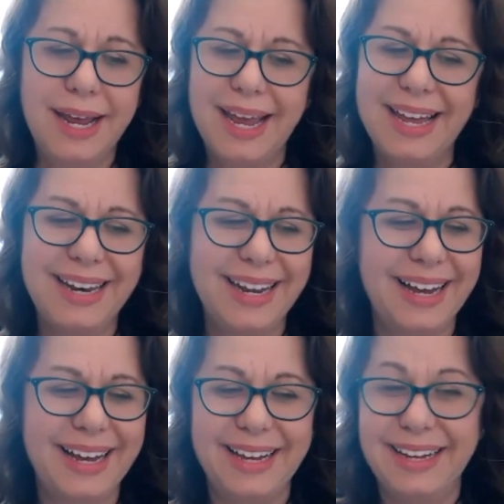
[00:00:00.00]
And
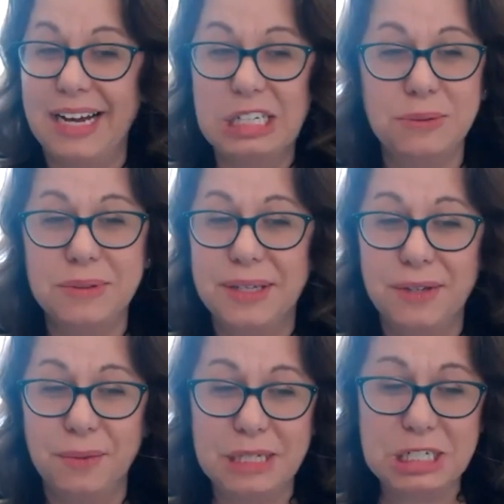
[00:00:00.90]
I don't think
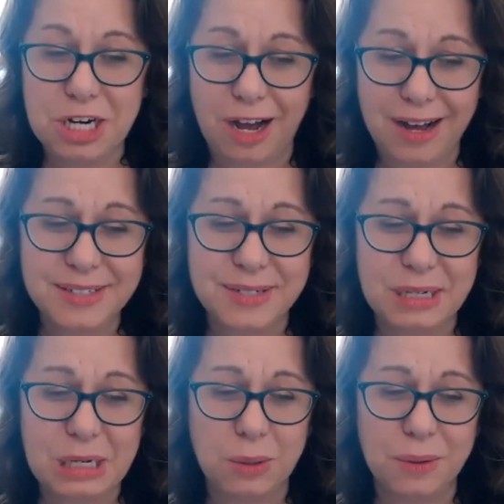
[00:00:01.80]
you'll be shocked to
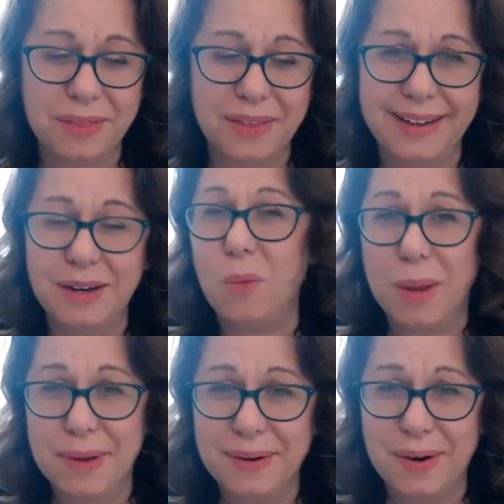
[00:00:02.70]
know that
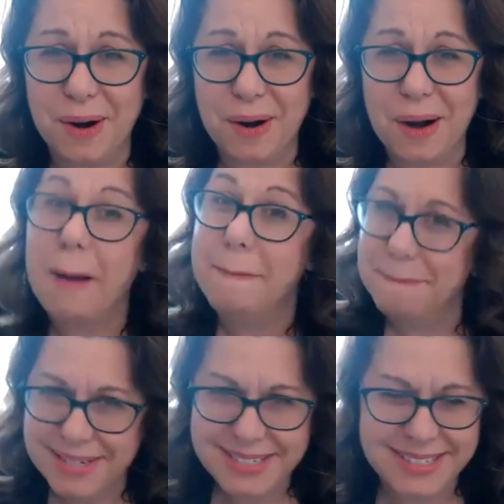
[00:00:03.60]
women are
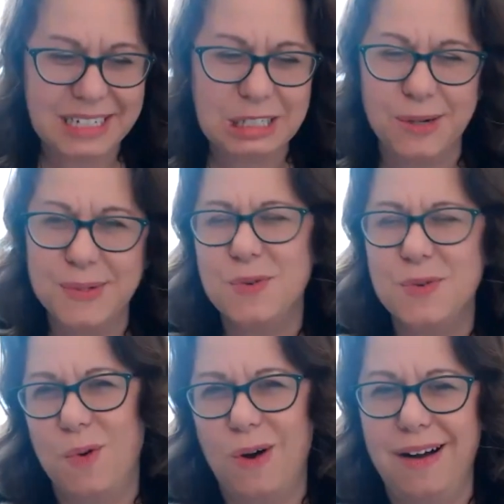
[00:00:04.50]
misdiagnosed
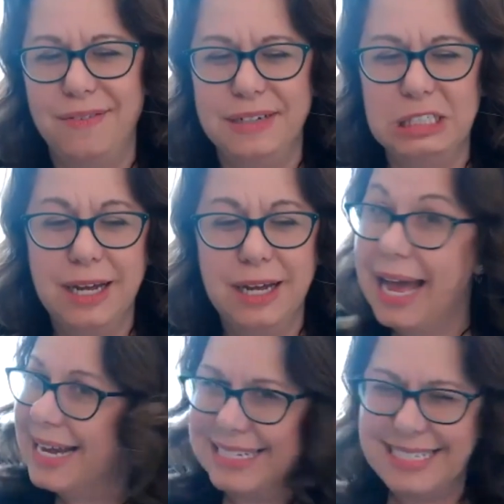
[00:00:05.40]
more often.
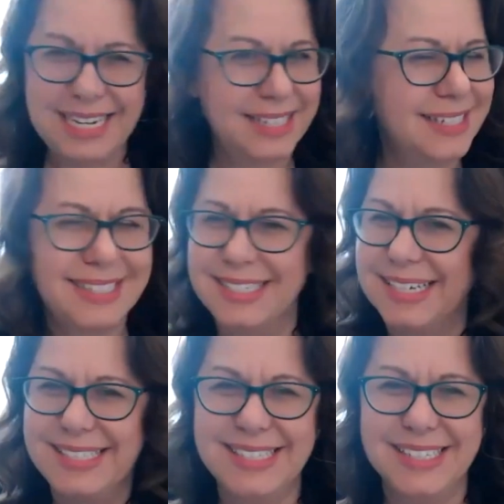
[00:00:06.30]
Is
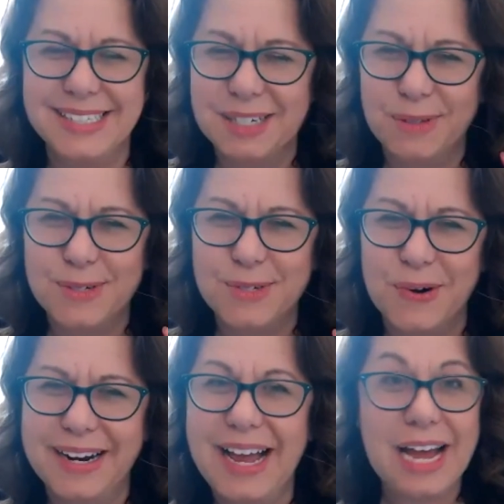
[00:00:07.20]
this a similar
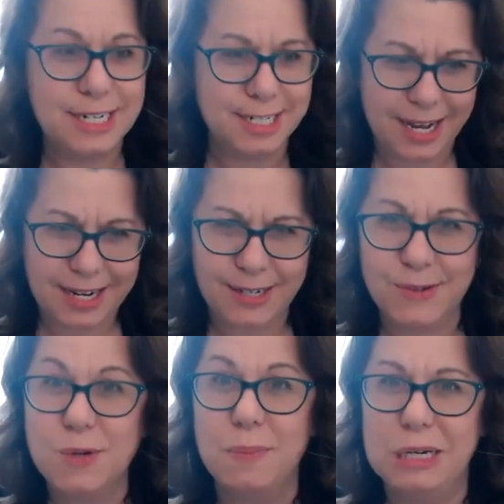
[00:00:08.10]
story?
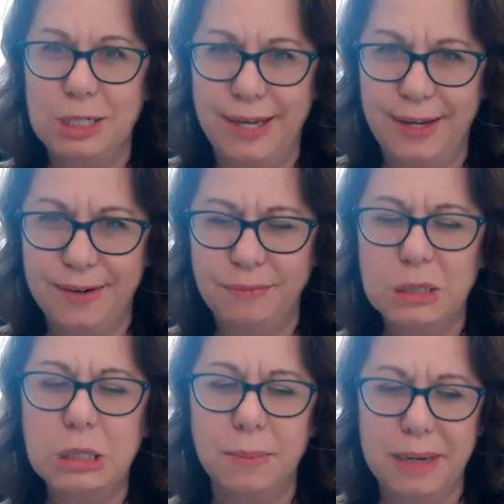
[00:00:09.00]
Diagnosed much later
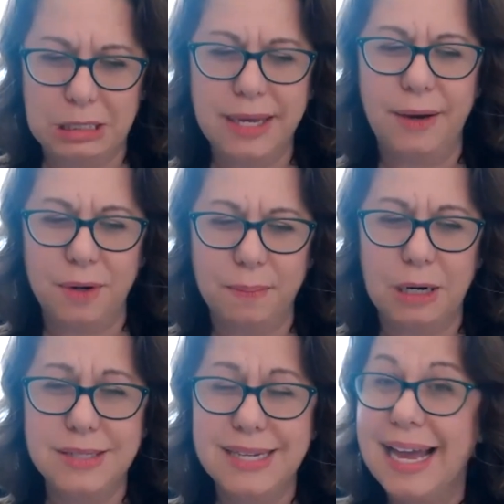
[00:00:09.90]
than their male
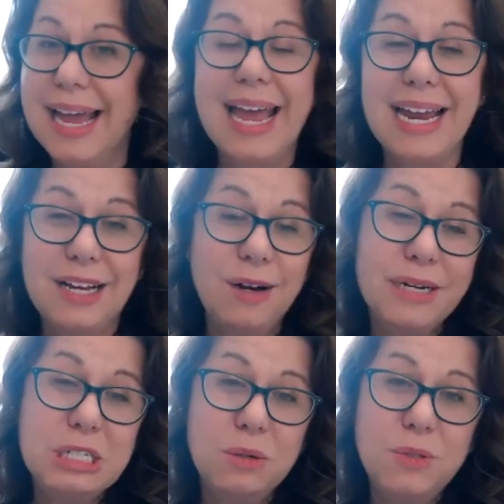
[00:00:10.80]
counterparts. And I
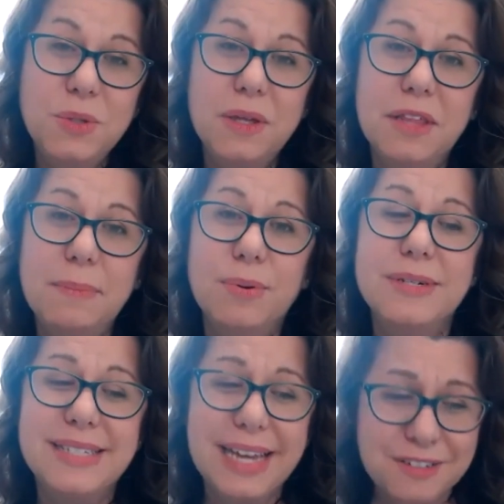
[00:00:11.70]
already told you that they
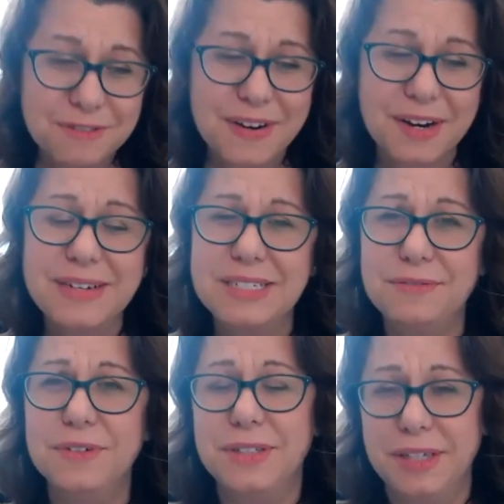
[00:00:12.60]
present very
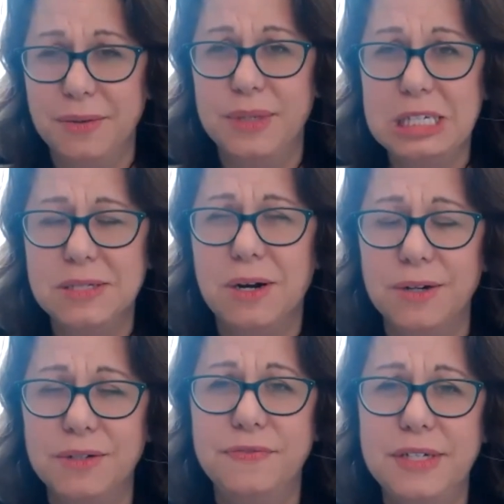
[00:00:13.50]
differently with these
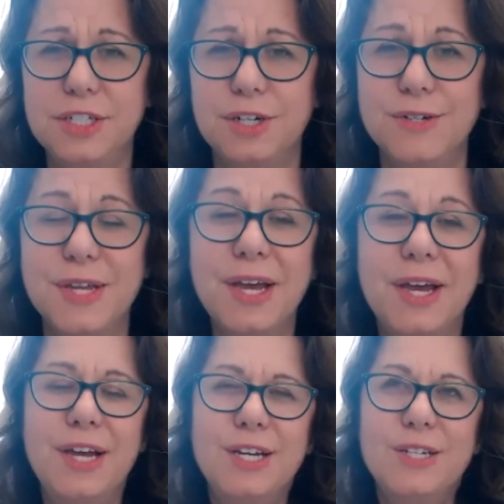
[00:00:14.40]
cardinal features.
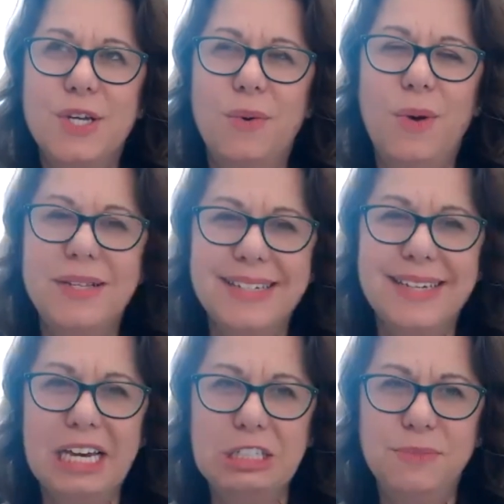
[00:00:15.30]
So once
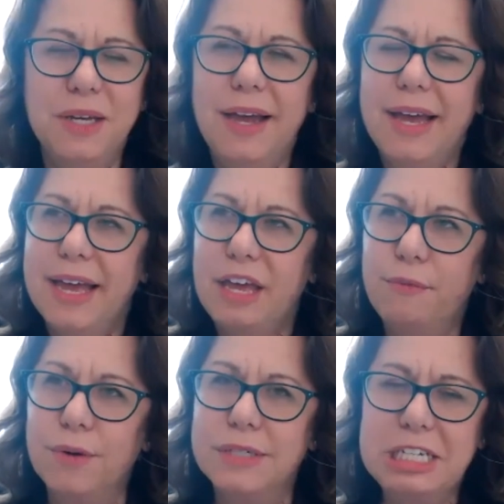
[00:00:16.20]
again, if
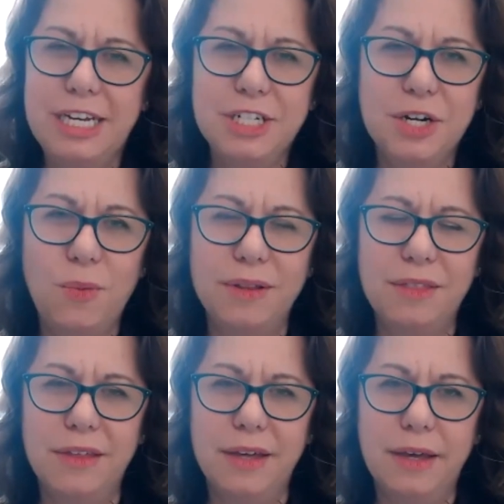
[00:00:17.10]
we're teaching one
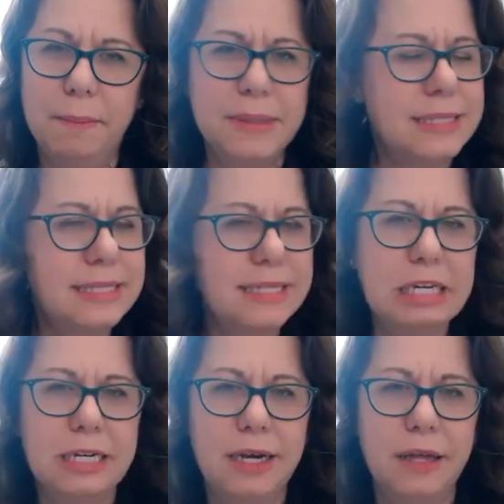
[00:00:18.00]
thing, but
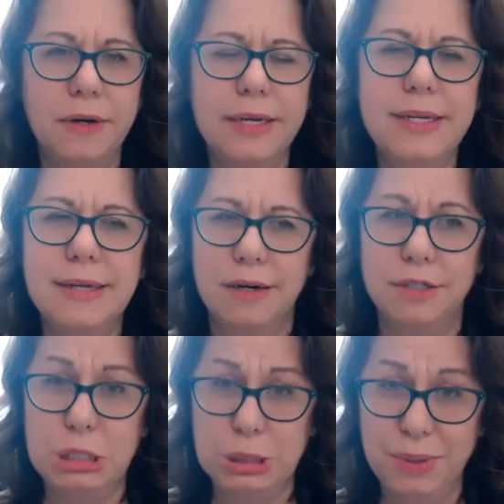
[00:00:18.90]
seeing another, it is
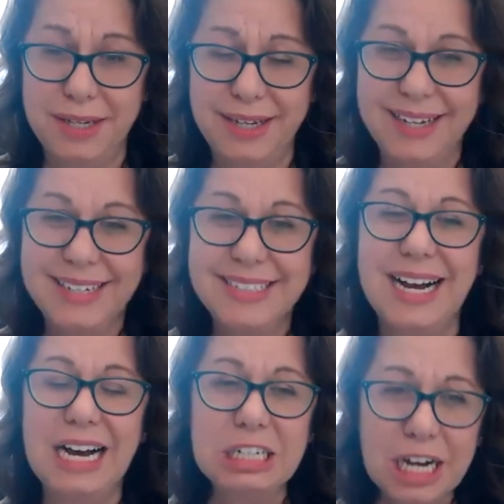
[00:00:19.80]
our duty to
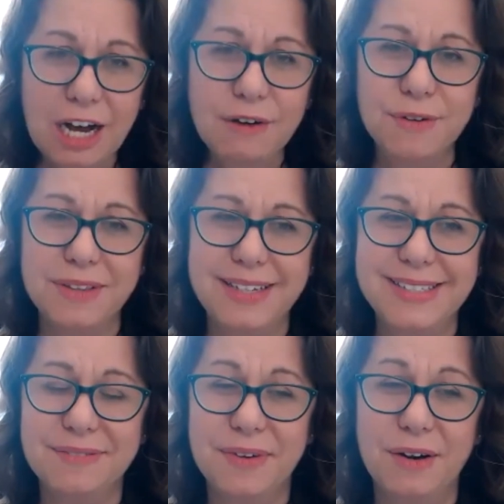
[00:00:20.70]
uncover
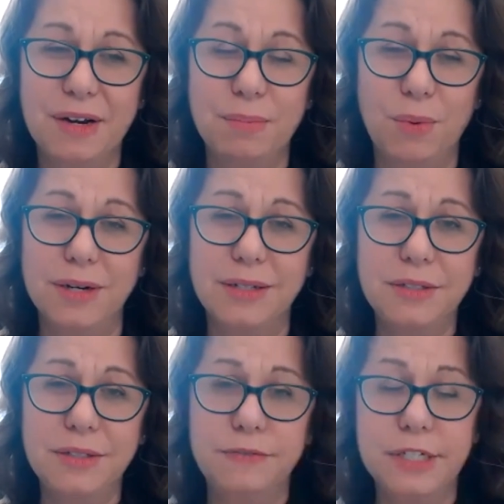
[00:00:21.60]
these very important
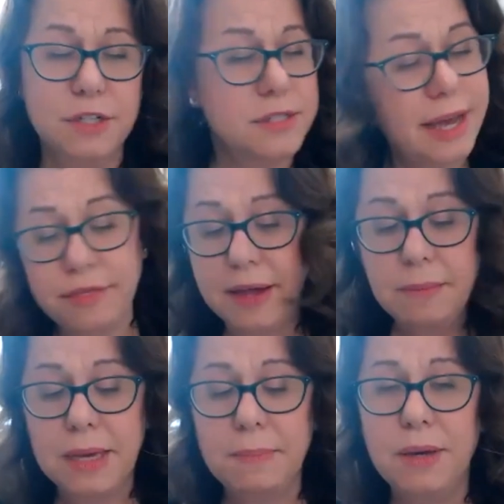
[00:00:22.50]
clinical features and then
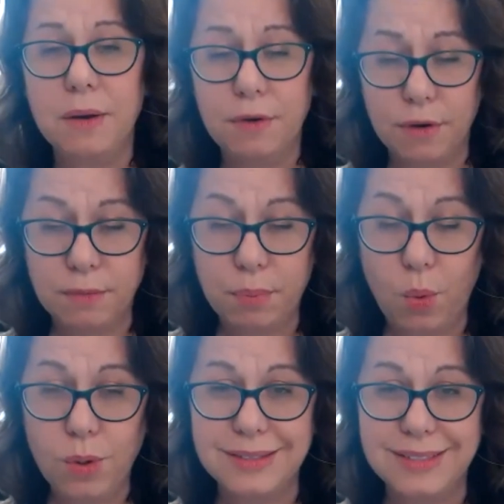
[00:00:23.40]
maybe
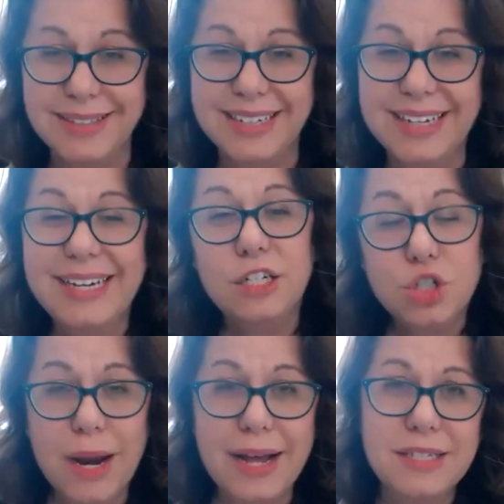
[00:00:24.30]
importantly,
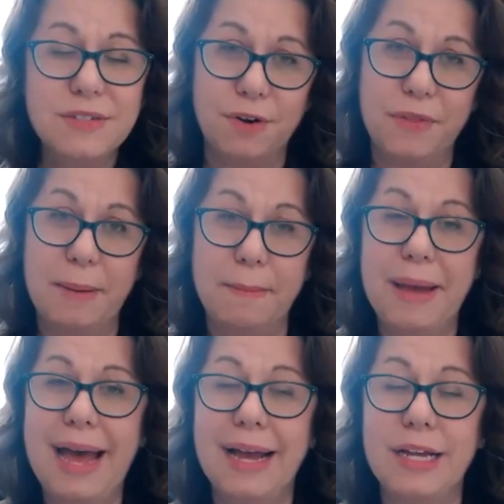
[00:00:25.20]
transfer them
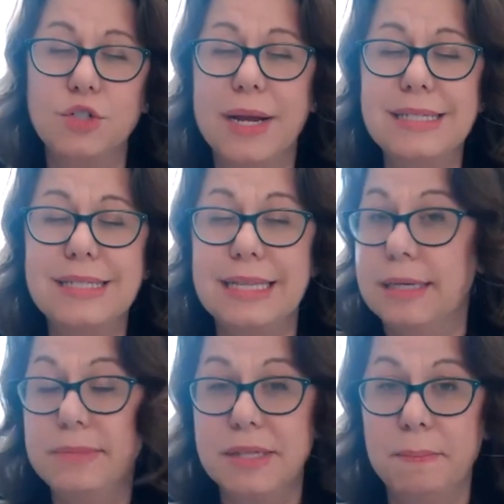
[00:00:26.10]
back and translate
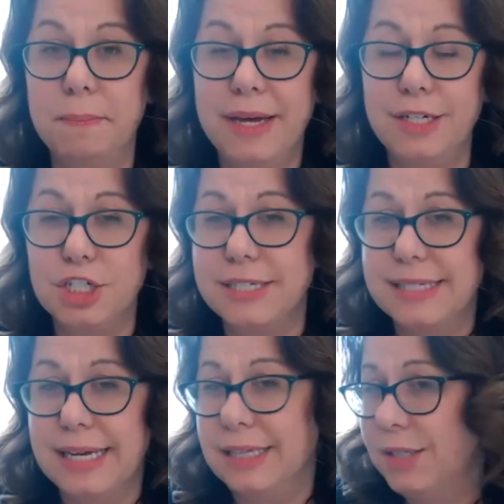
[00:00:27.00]
them to the bench to
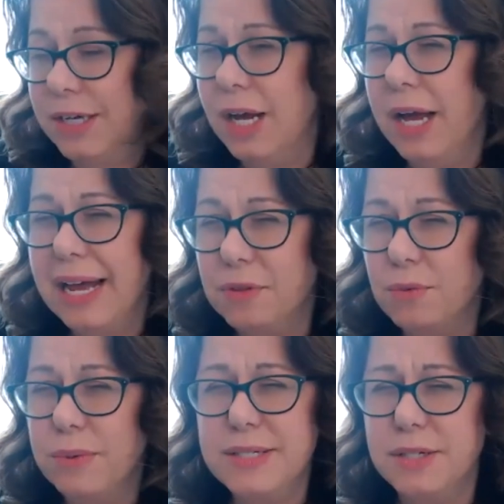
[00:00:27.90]
say, look, at the
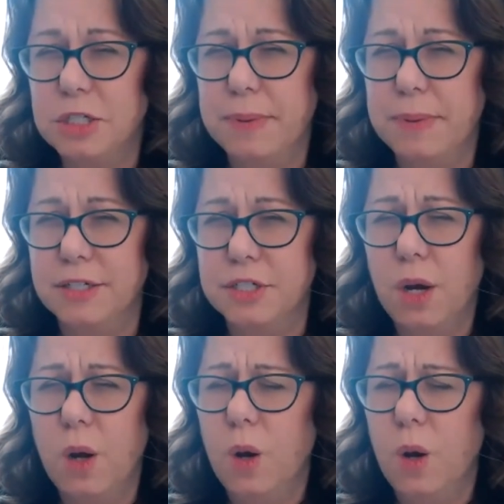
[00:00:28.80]
research bench,